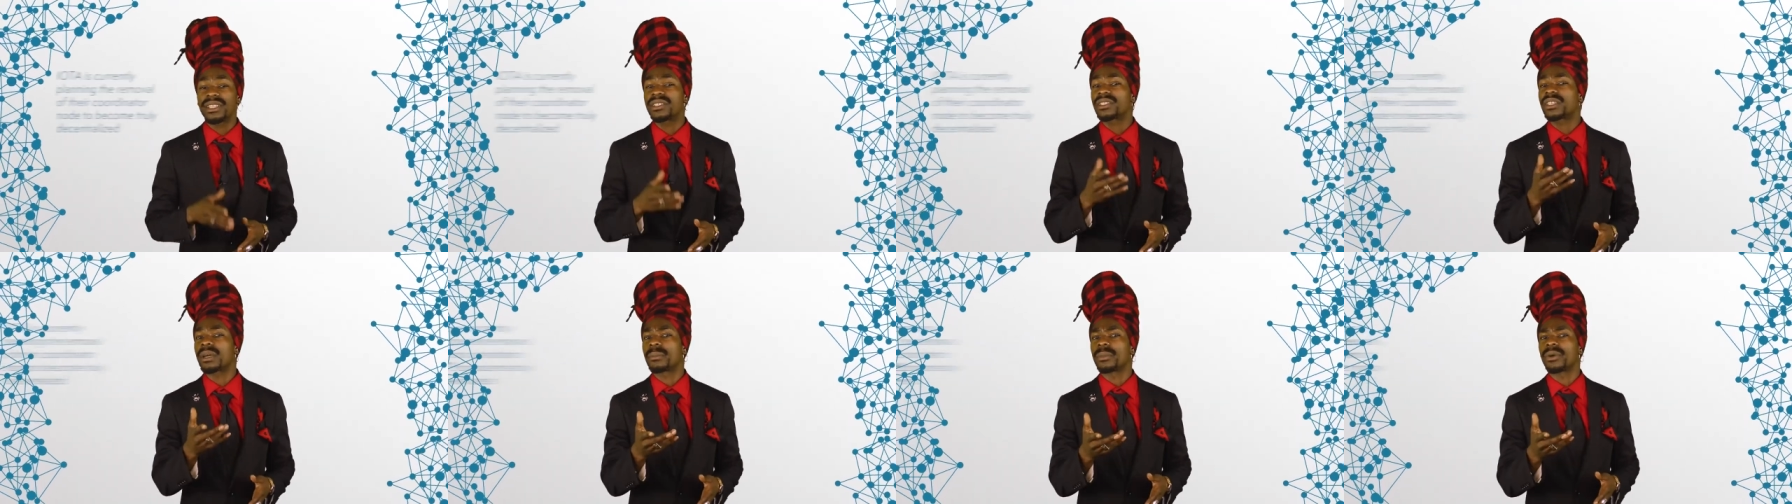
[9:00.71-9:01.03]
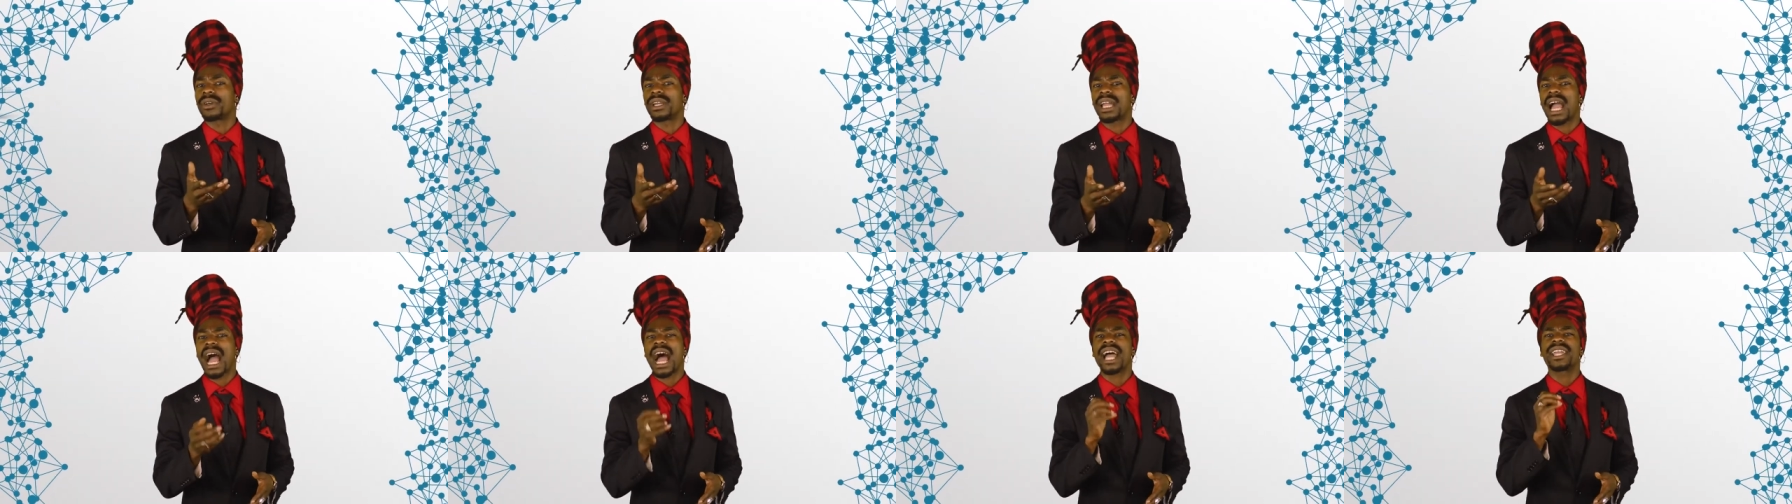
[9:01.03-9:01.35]
In
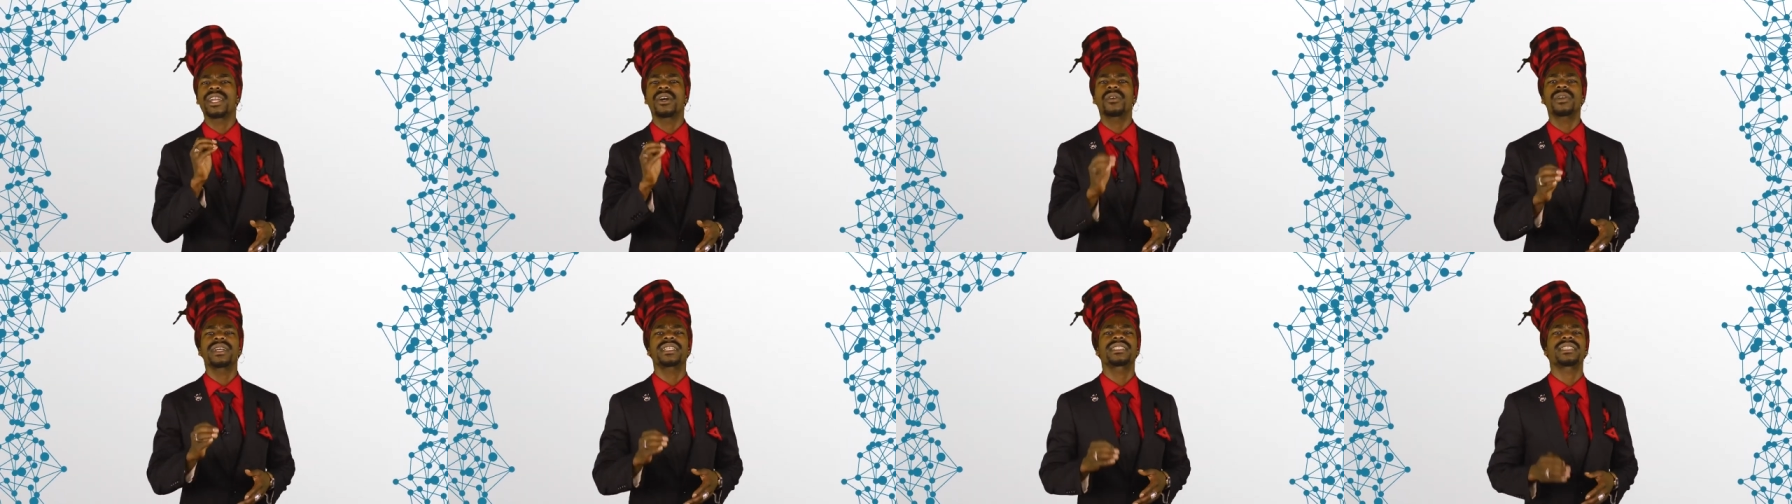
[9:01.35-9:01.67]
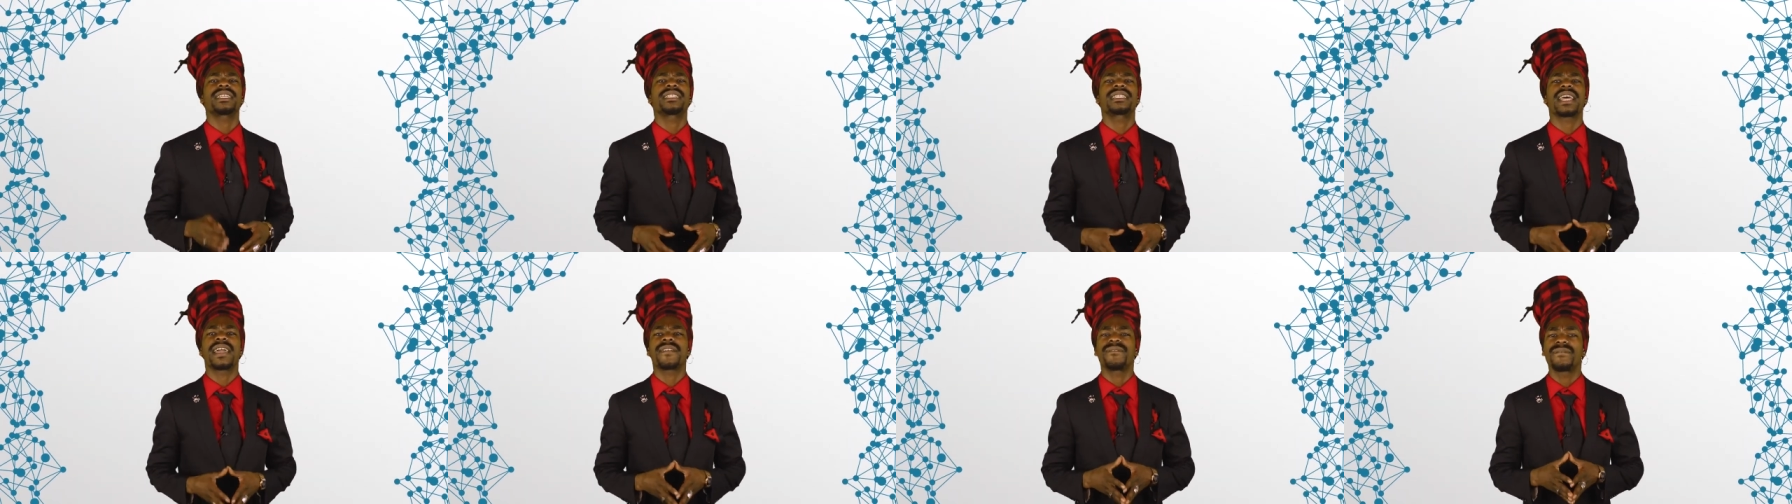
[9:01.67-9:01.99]
summary,
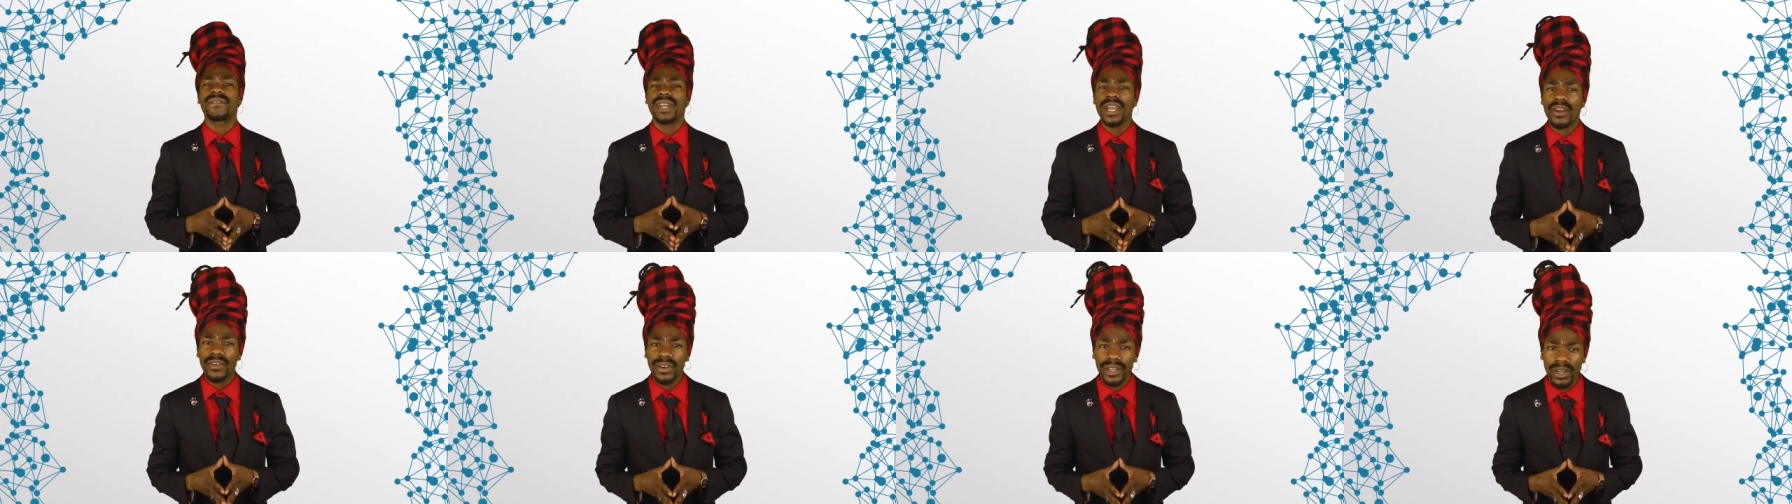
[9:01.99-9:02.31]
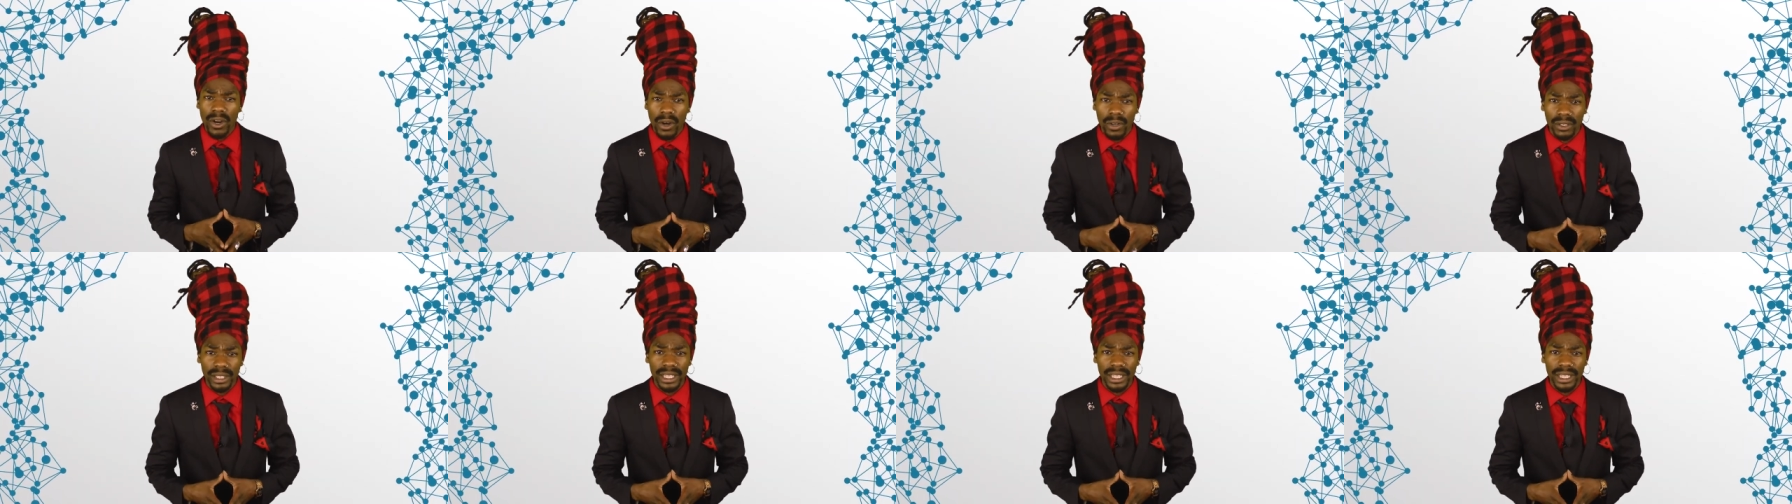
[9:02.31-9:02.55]
IOTX is a very